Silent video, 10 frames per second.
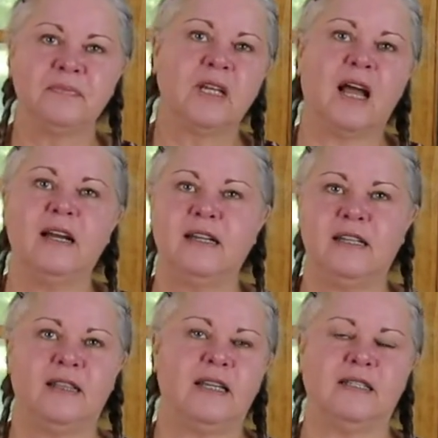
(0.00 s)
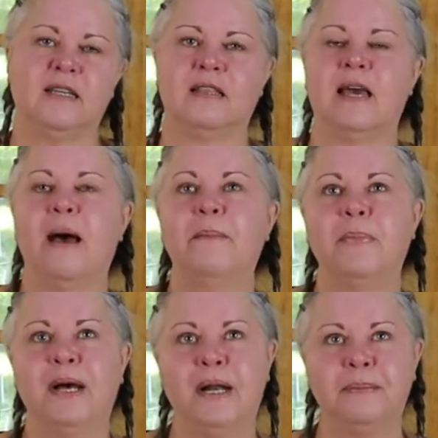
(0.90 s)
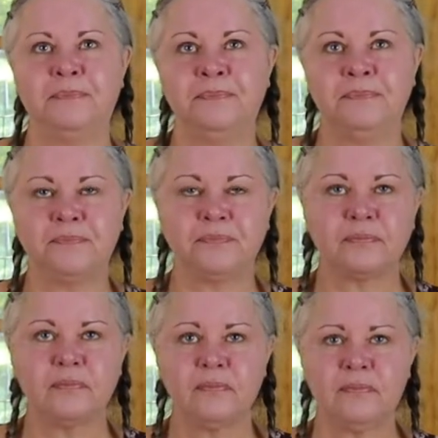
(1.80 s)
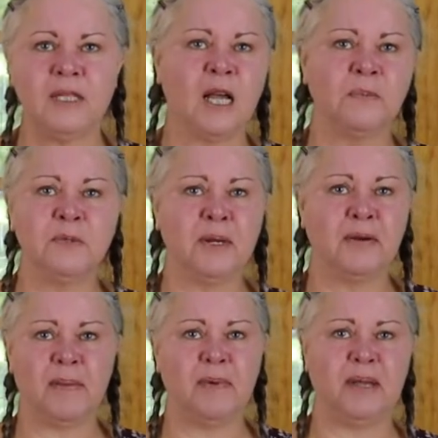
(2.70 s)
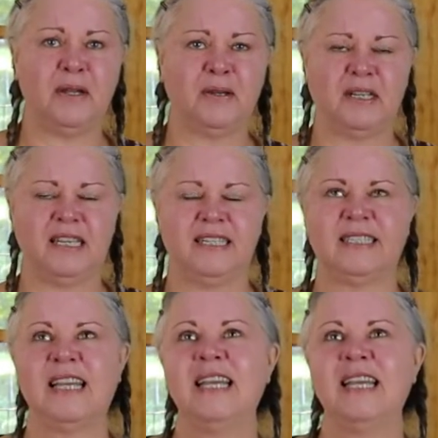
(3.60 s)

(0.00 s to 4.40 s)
kind of did things like that. But helped my grandma make cookies.